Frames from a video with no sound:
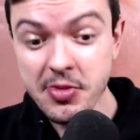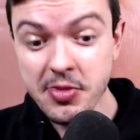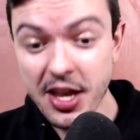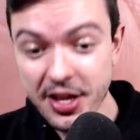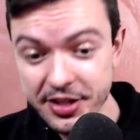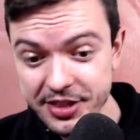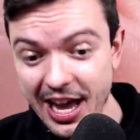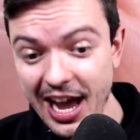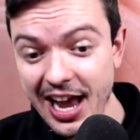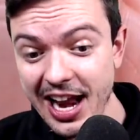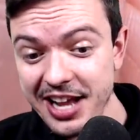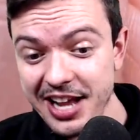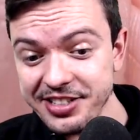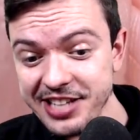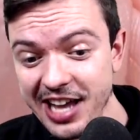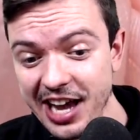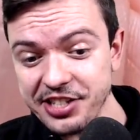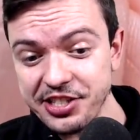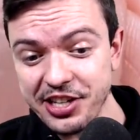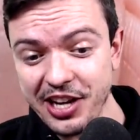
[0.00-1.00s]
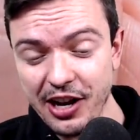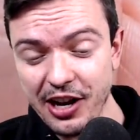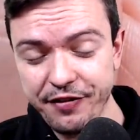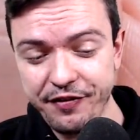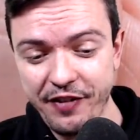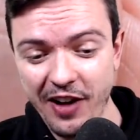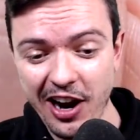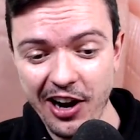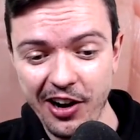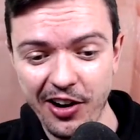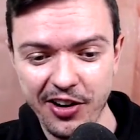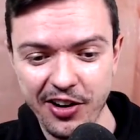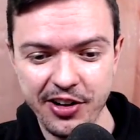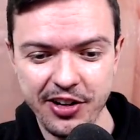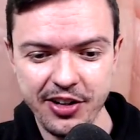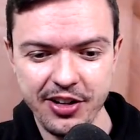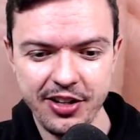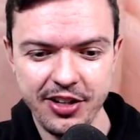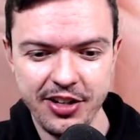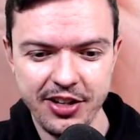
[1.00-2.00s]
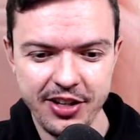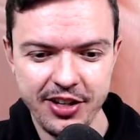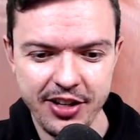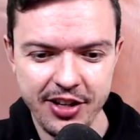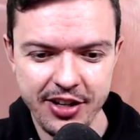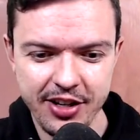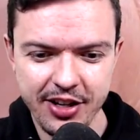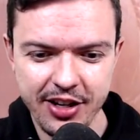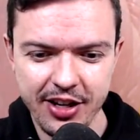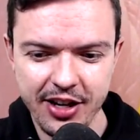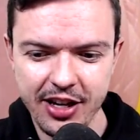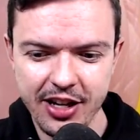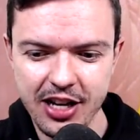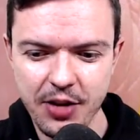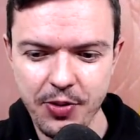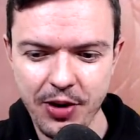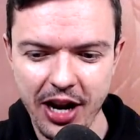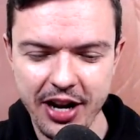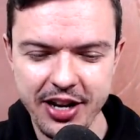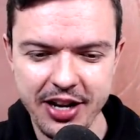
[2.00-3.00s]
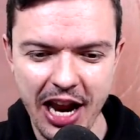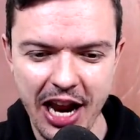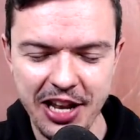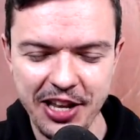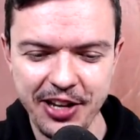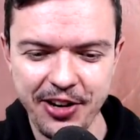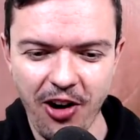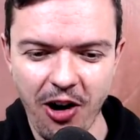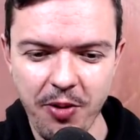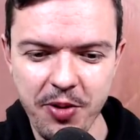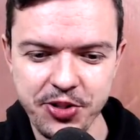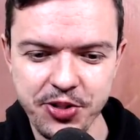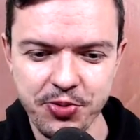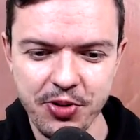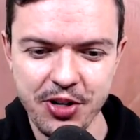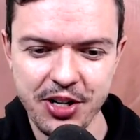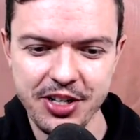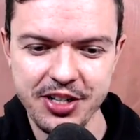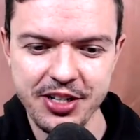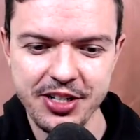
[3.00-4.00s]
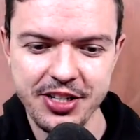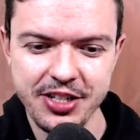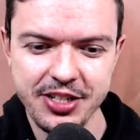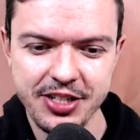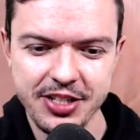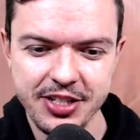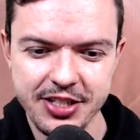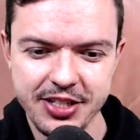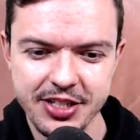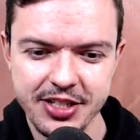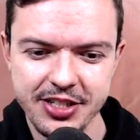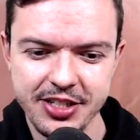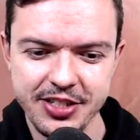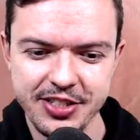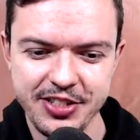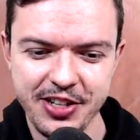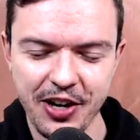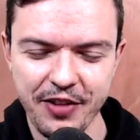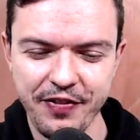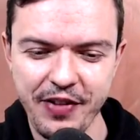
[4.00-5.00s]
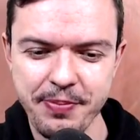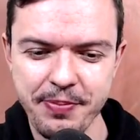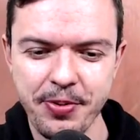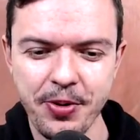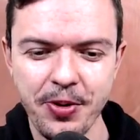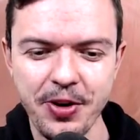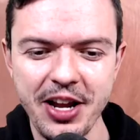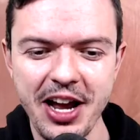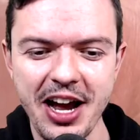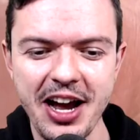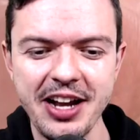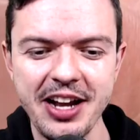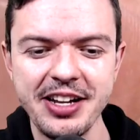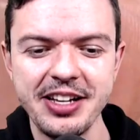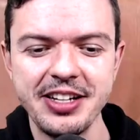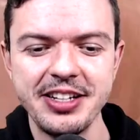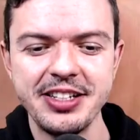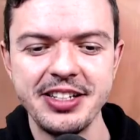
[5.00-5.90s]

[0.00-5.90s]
That is actually kind of fire. And then we got Nightly Garbage Run, Dark Vaporeon,